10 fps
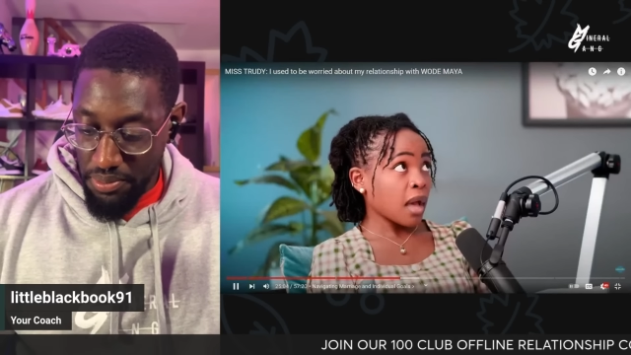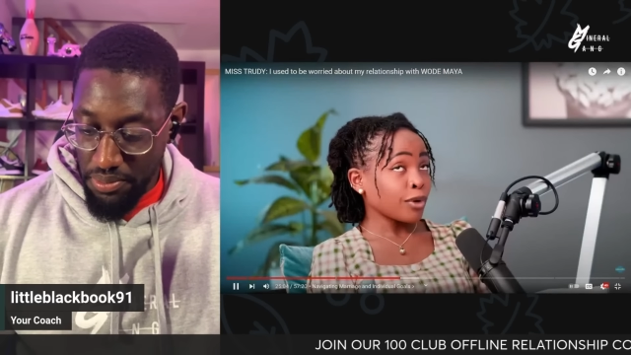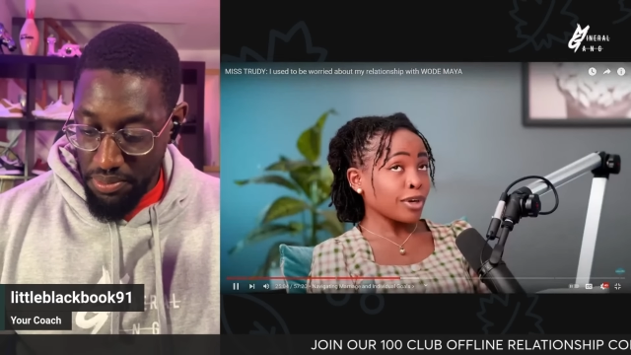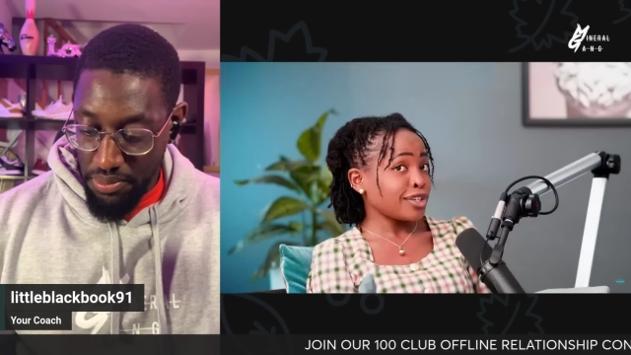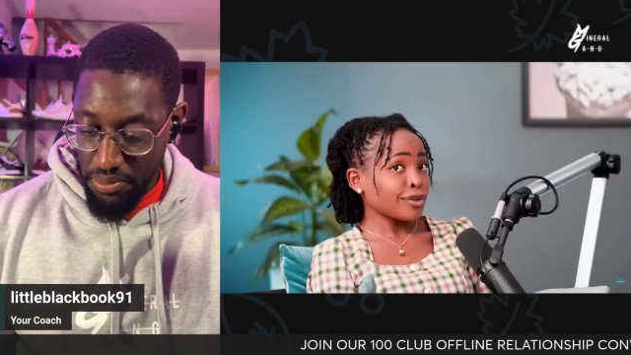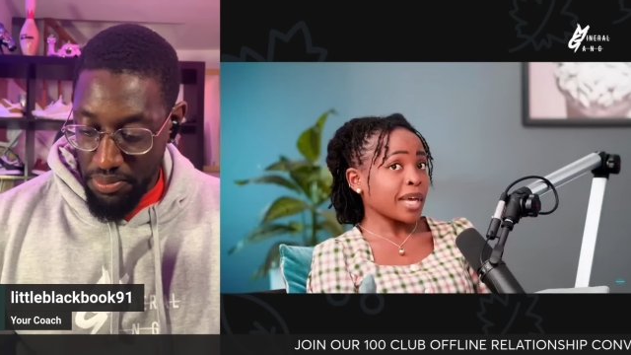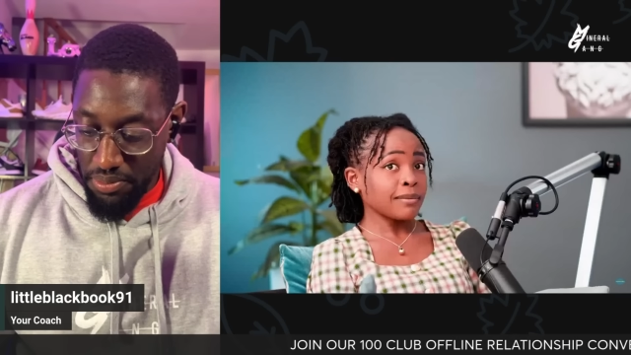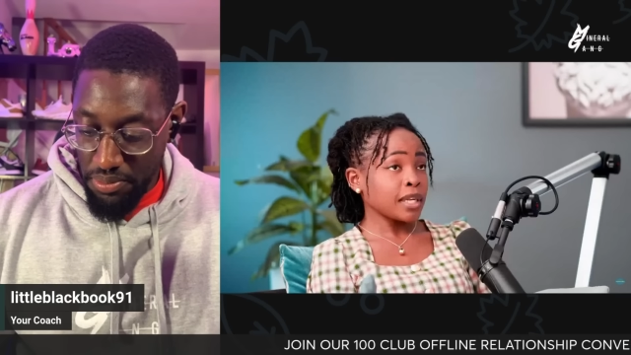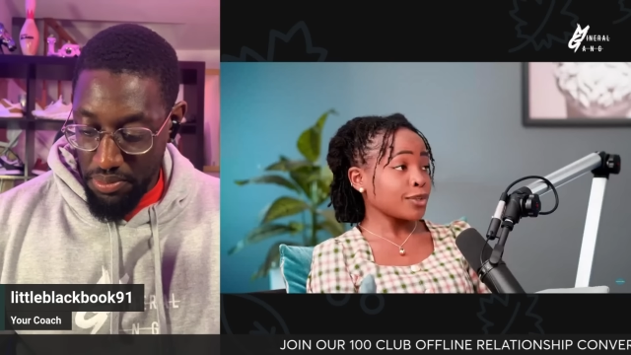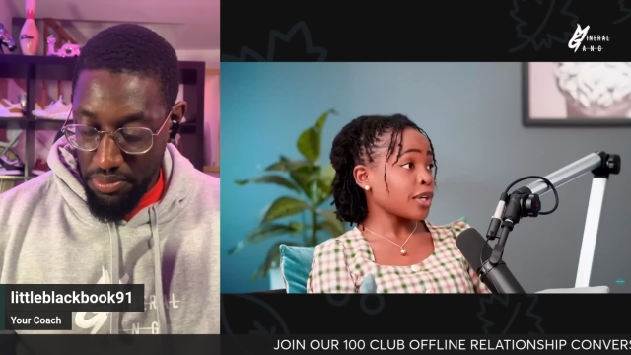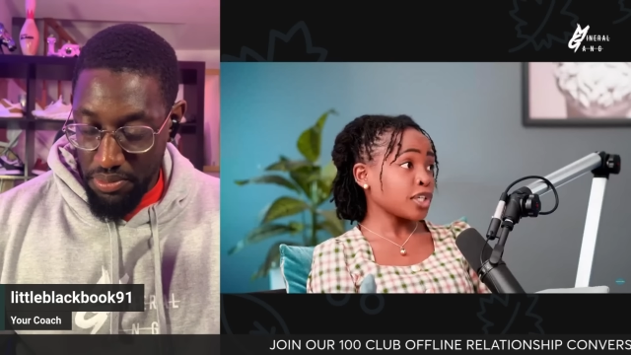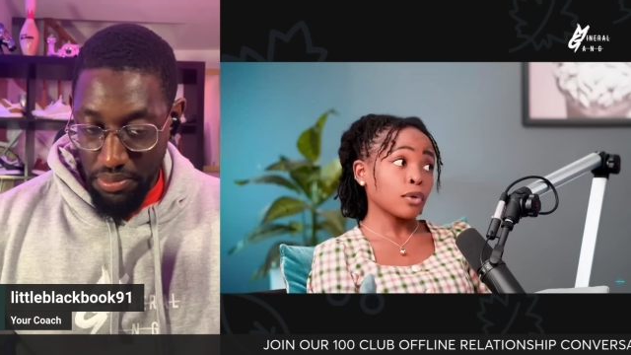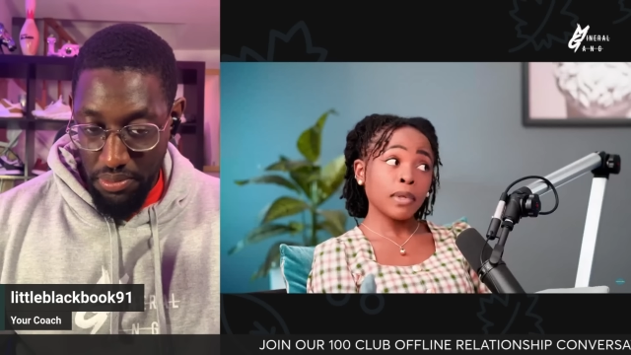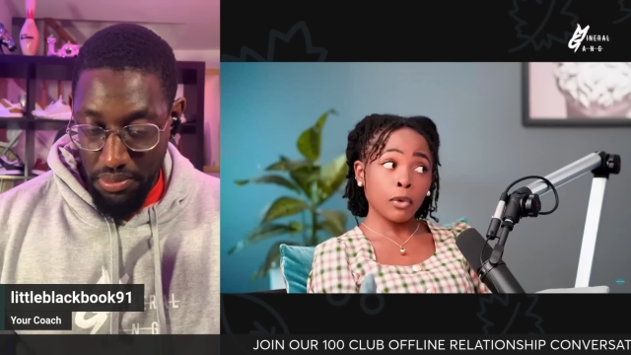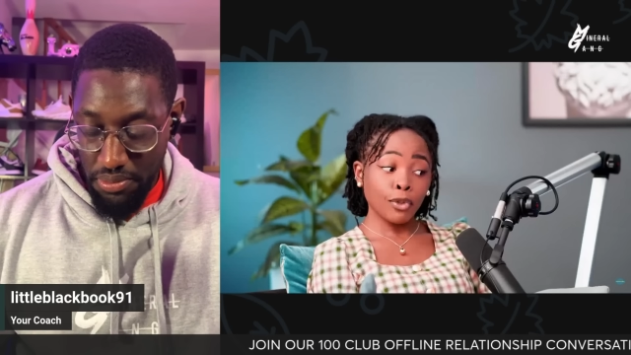Speaker 1: I'm not gonna cheat on my husband, he's not gonna
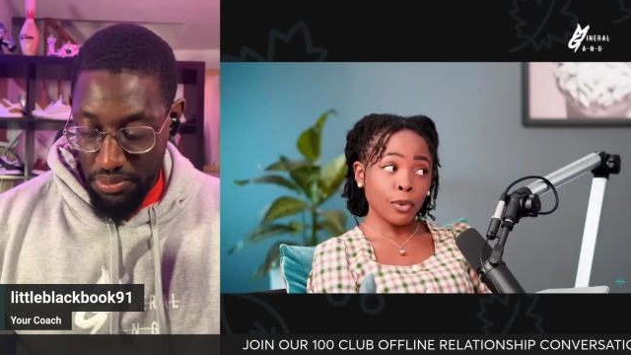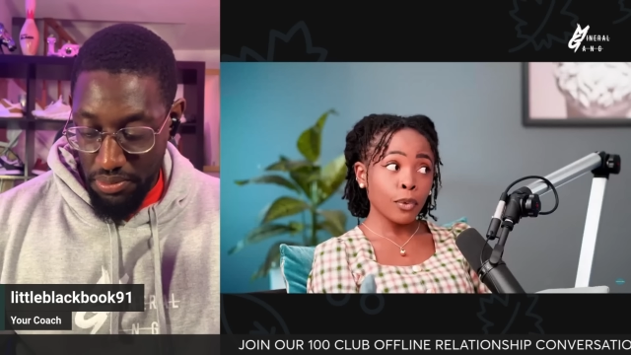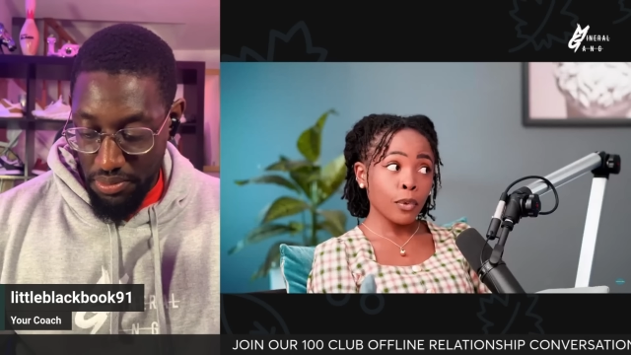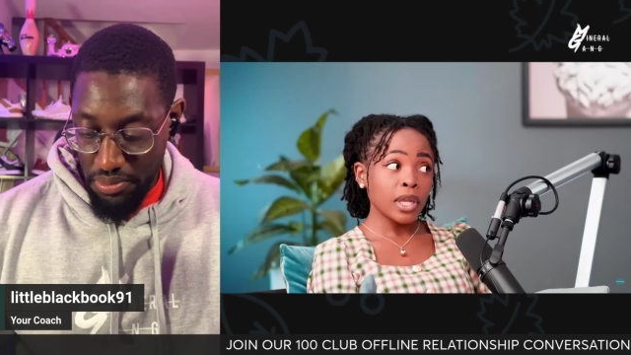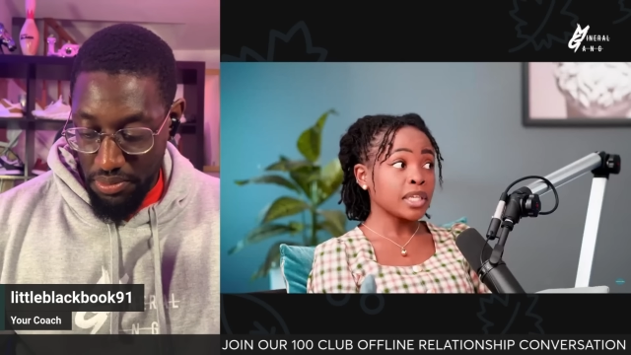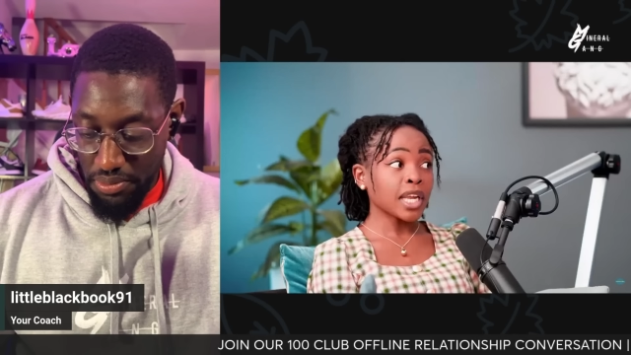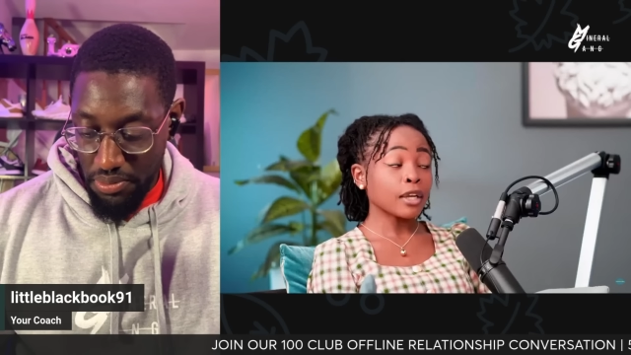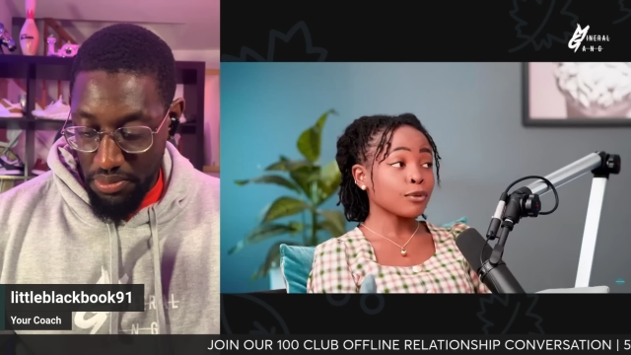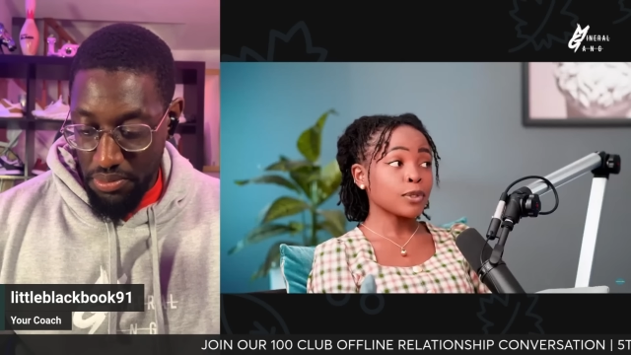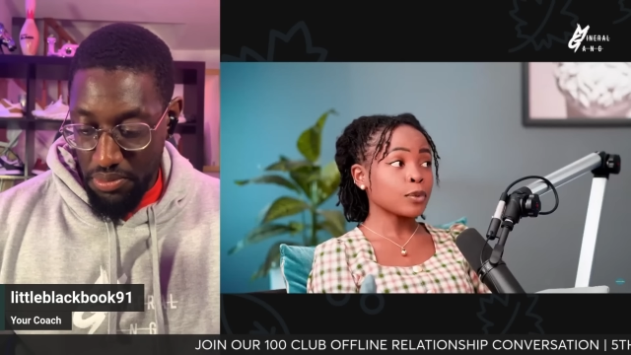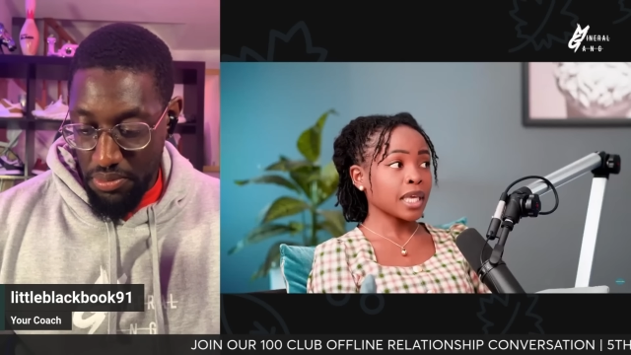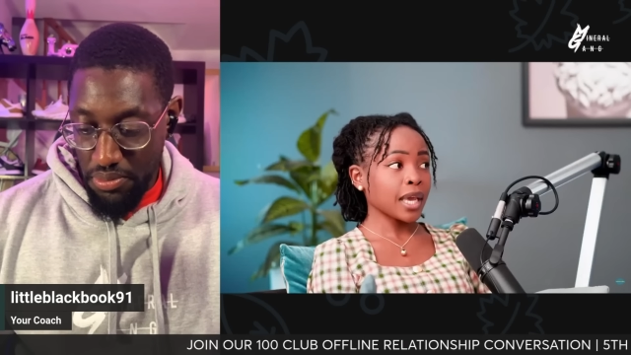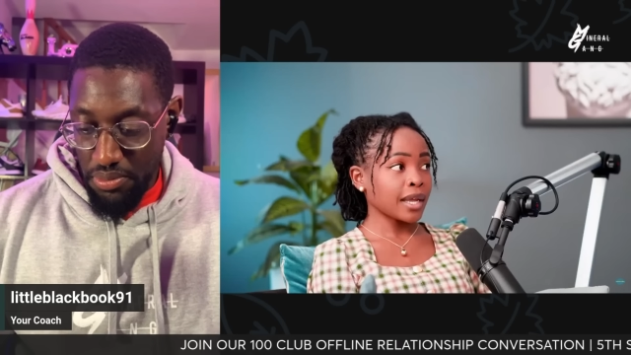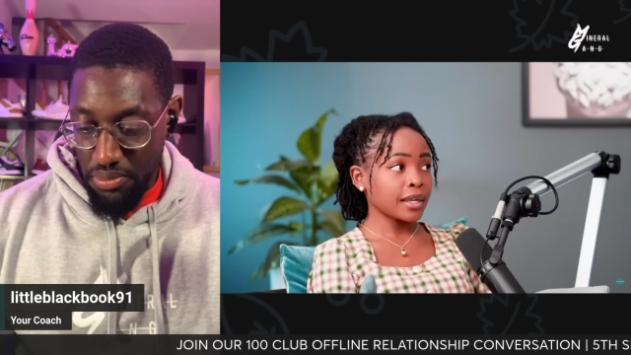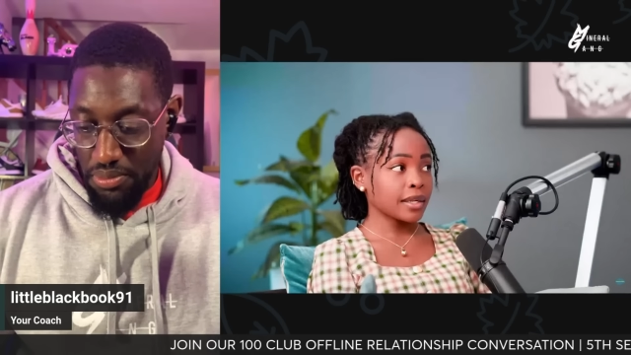cheat on me, although initially I used to be so
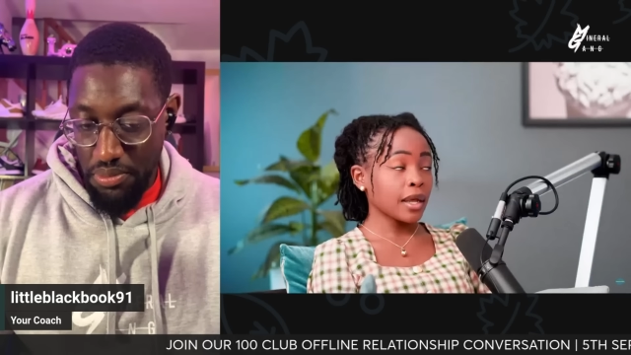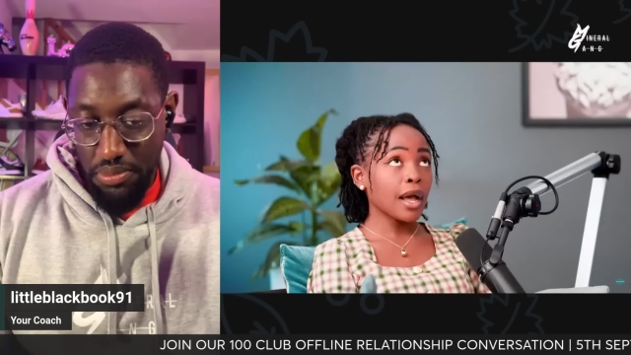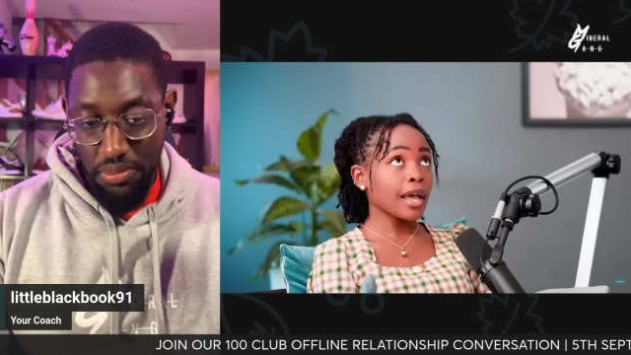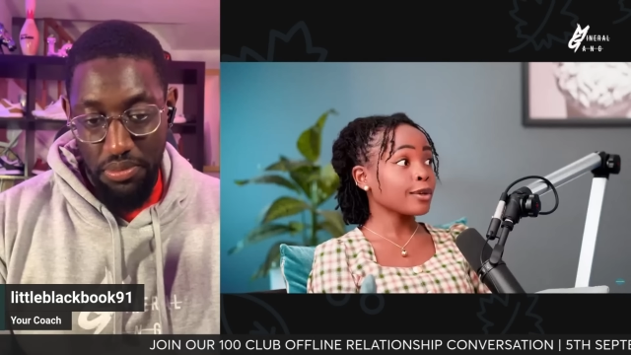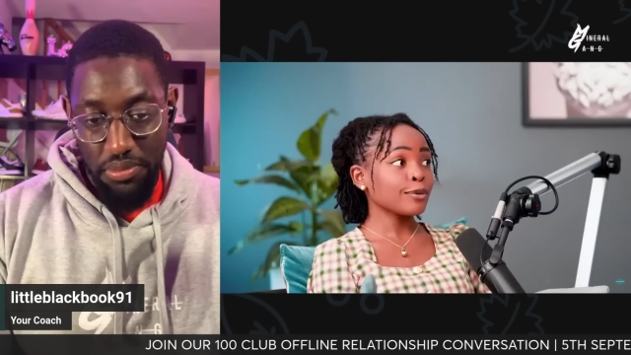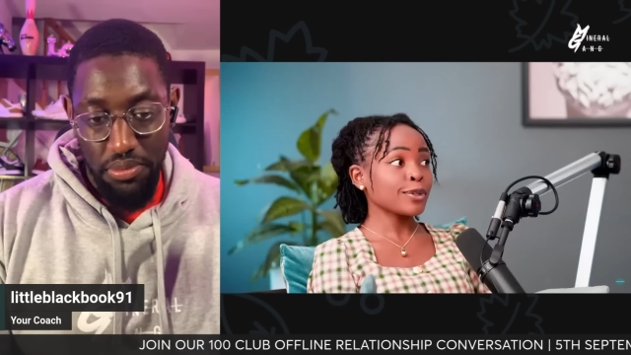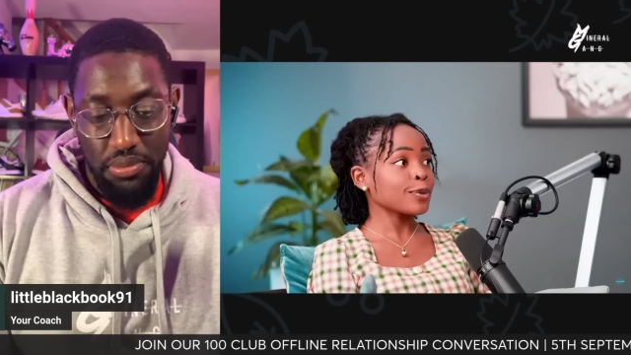scared. Oh, I used to be